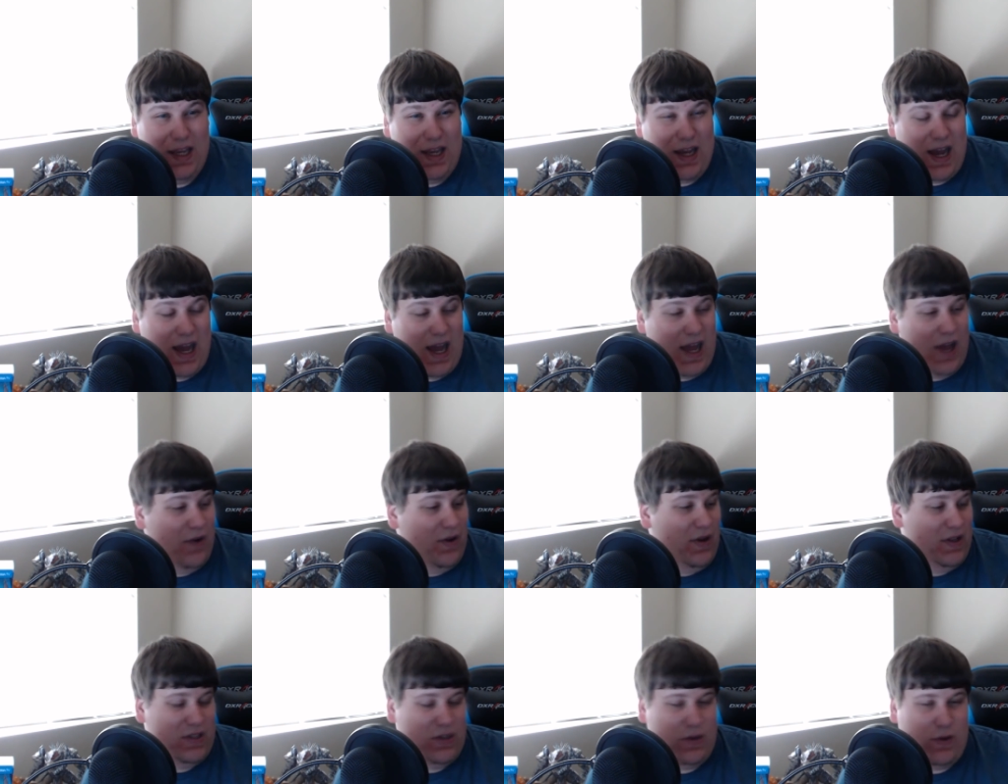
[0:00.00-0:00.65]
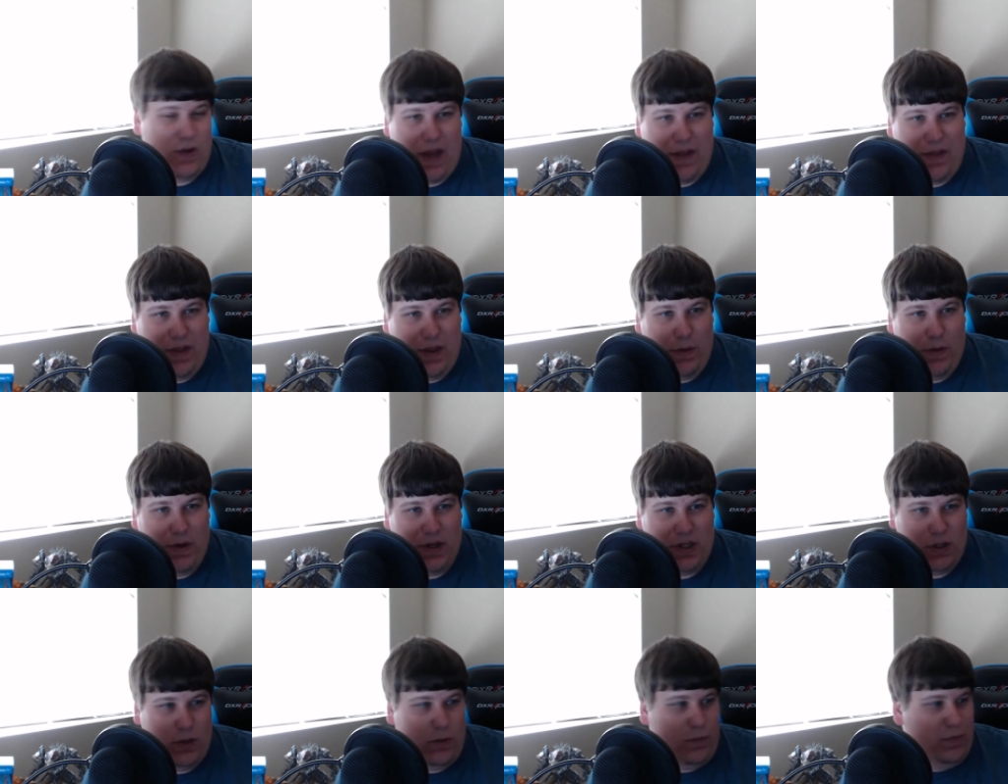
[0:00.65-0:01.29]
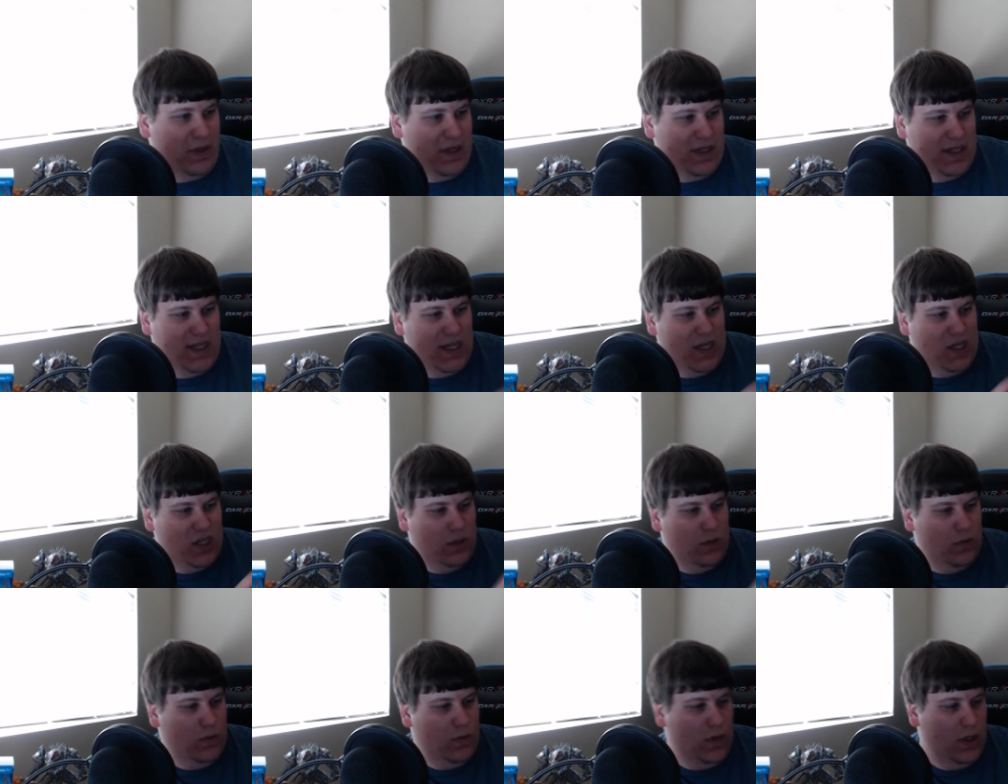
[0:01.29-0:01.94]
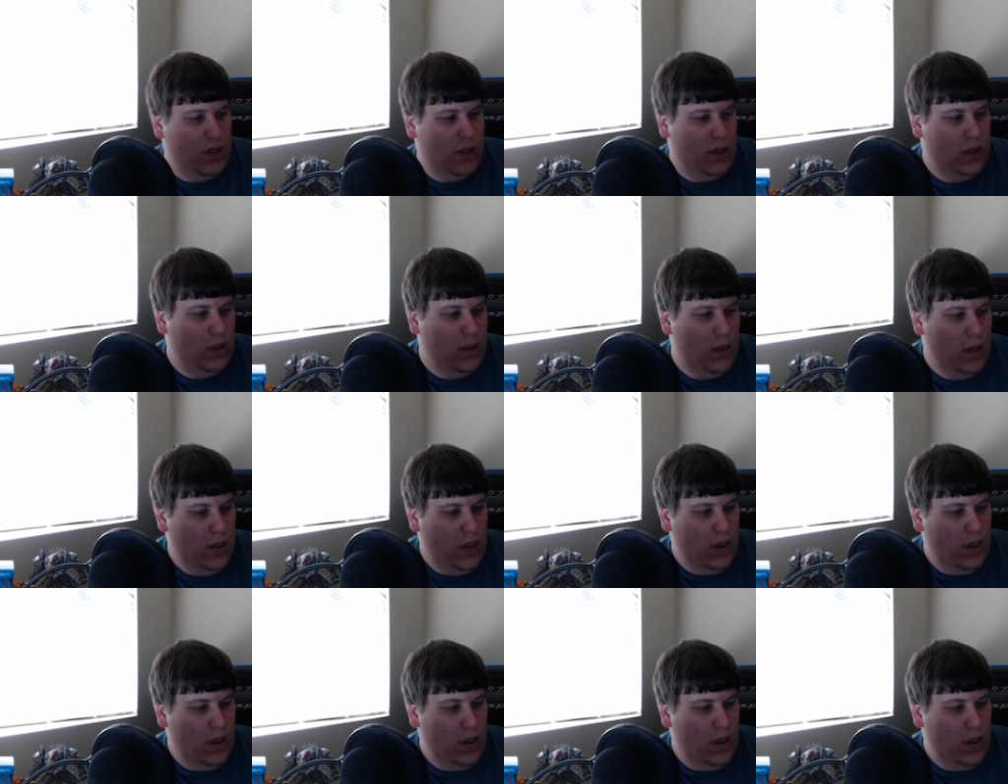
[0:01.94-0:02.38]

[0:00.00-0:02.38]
I also had the original PlayStation 1